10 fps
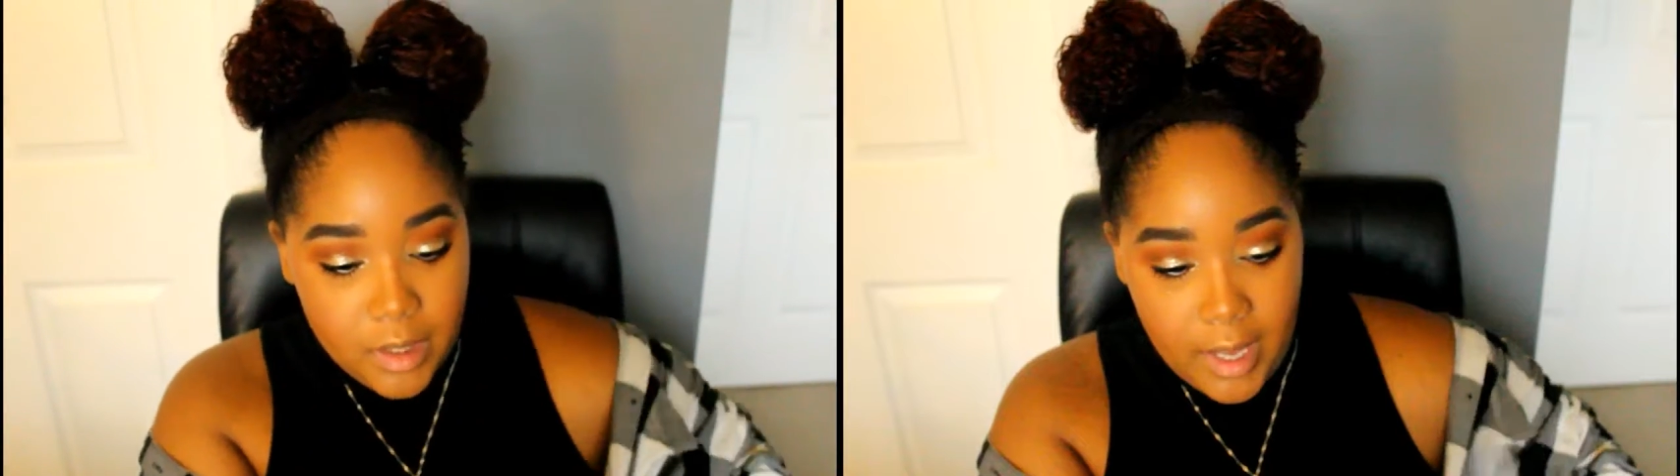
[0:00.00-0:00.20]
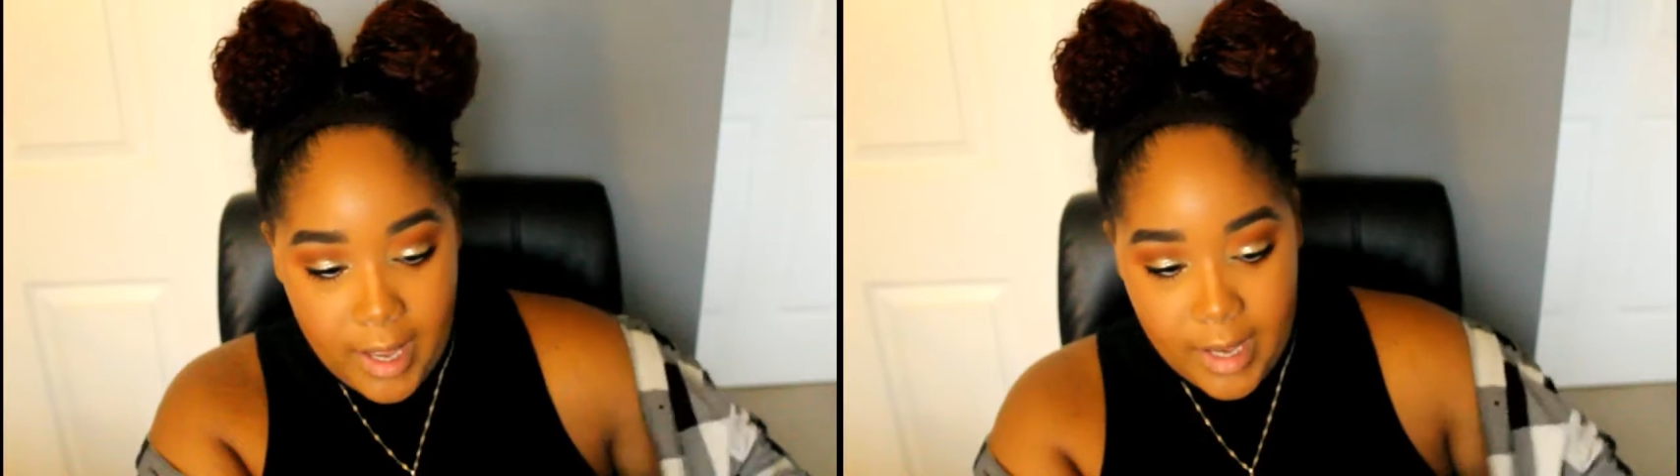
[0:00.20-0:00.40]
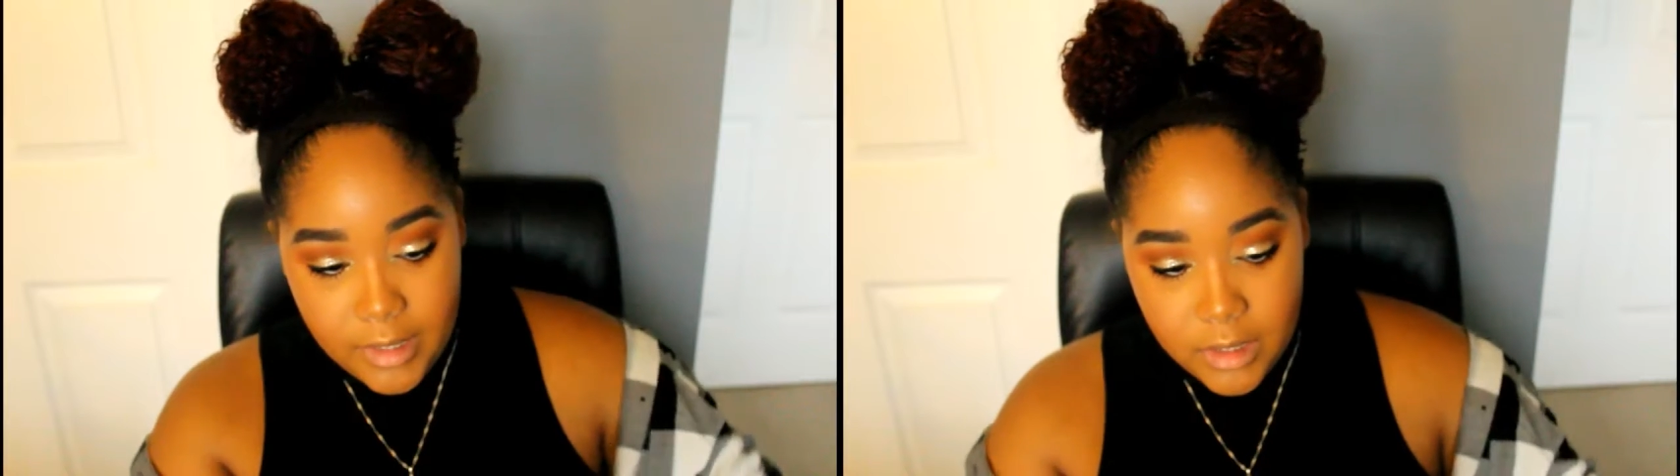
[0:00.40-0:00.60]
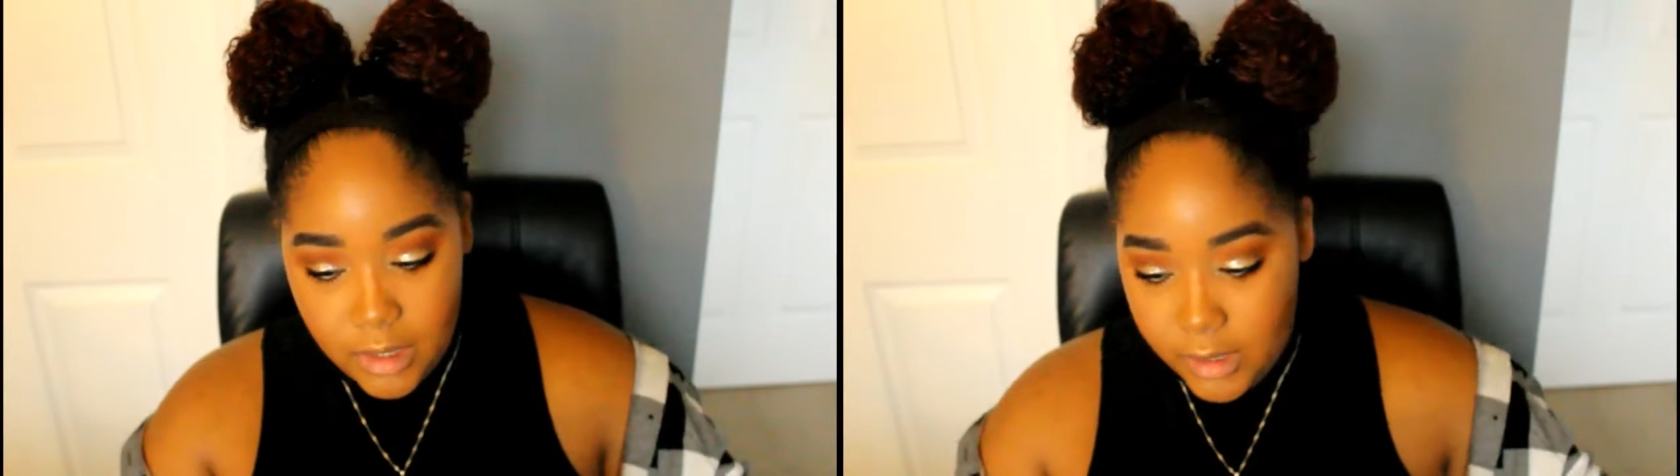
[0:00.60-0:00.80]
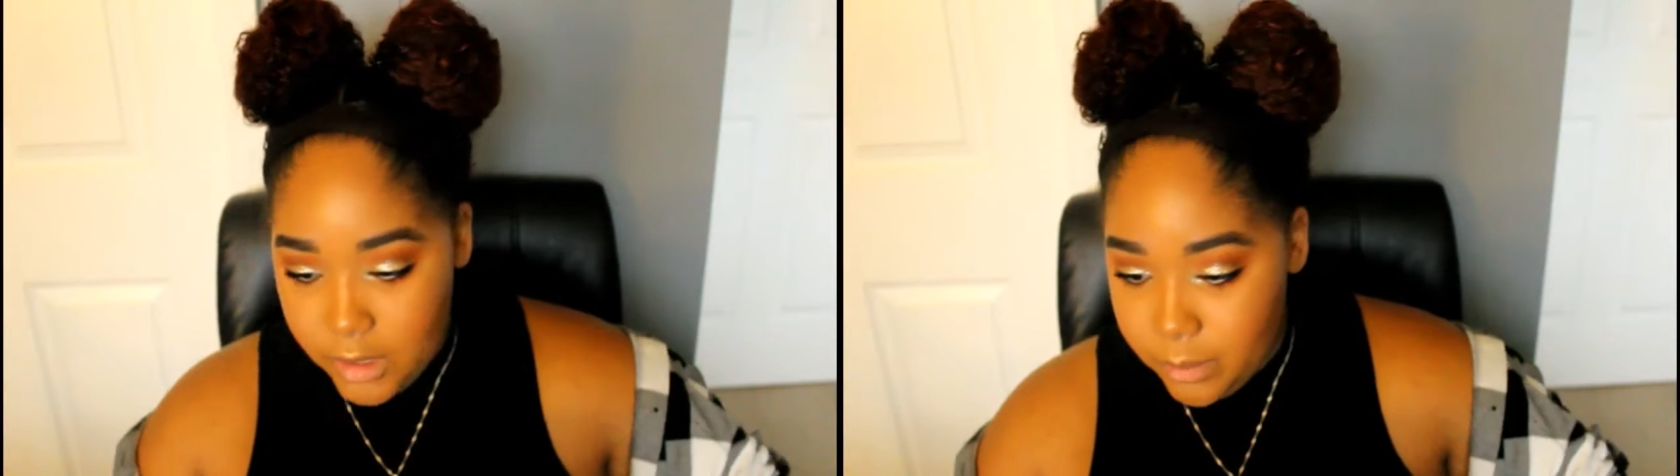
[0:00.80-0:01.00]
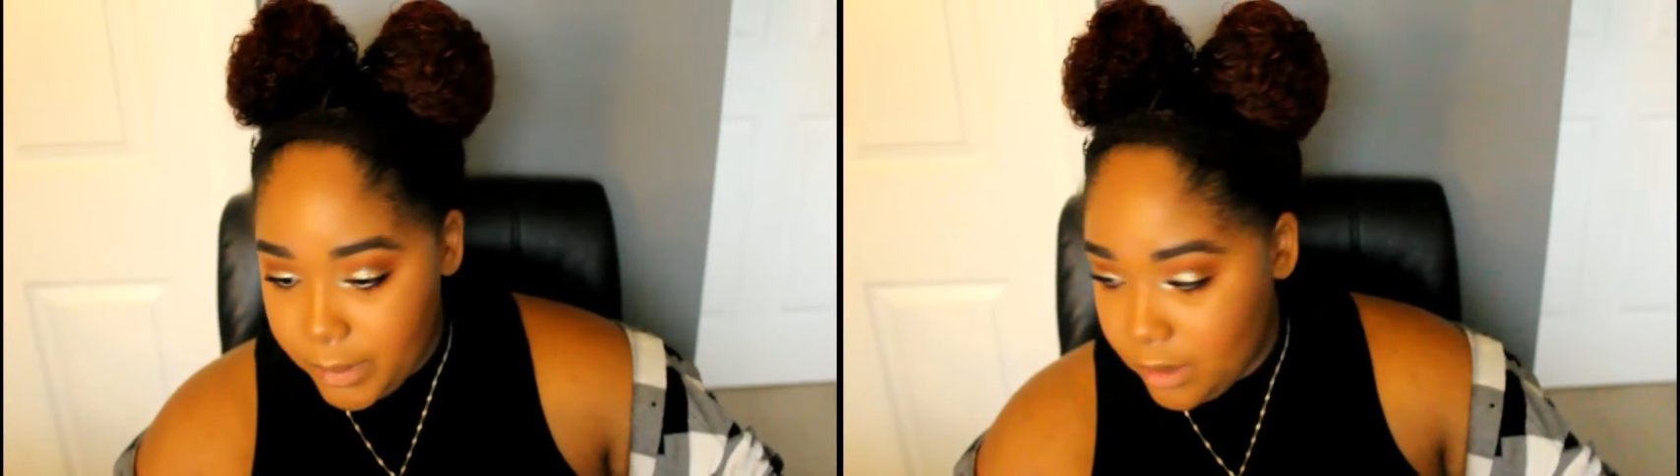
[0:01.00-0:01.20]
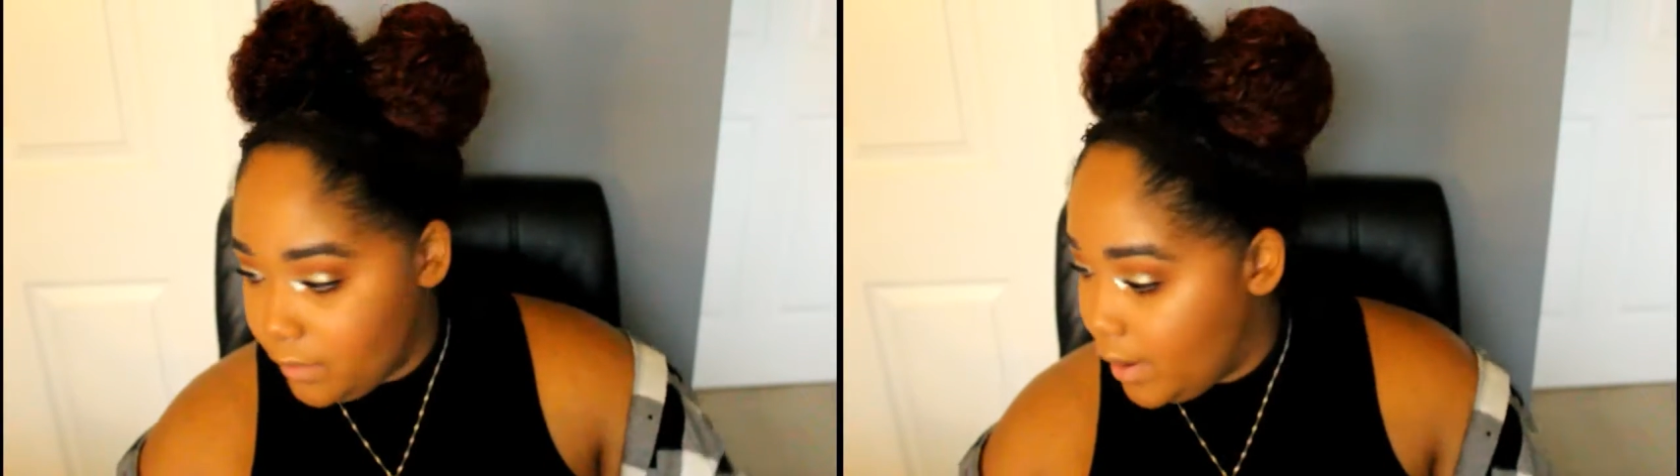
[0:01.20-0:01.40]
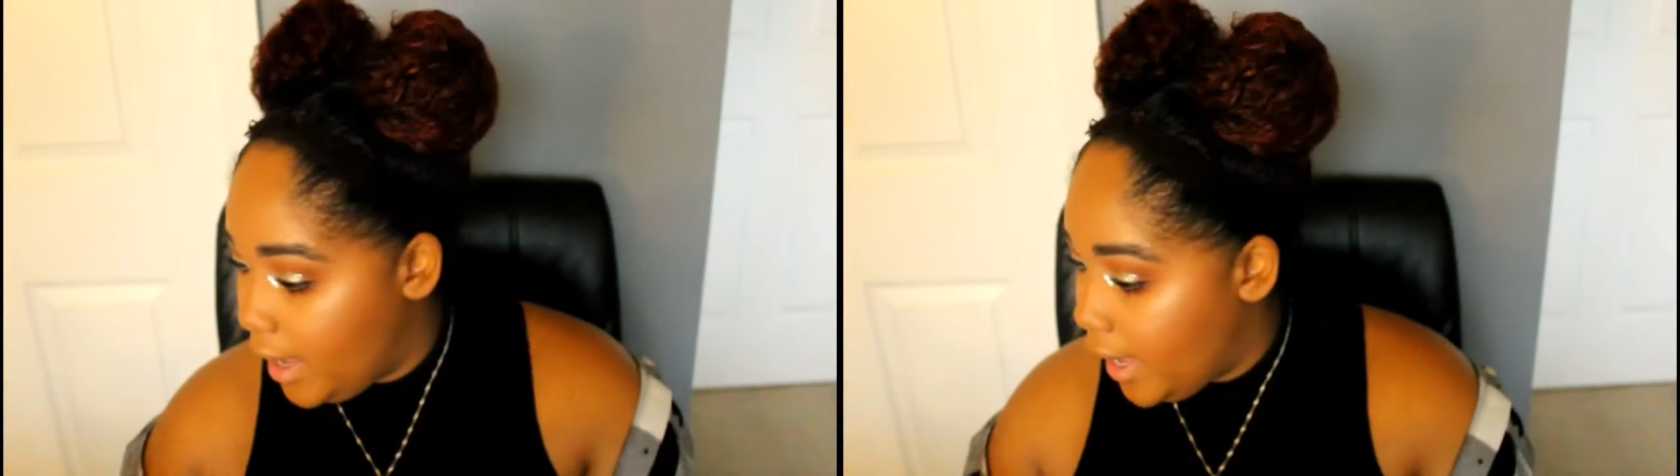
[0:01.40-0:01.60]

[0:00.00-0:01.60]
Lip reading: add a little bit of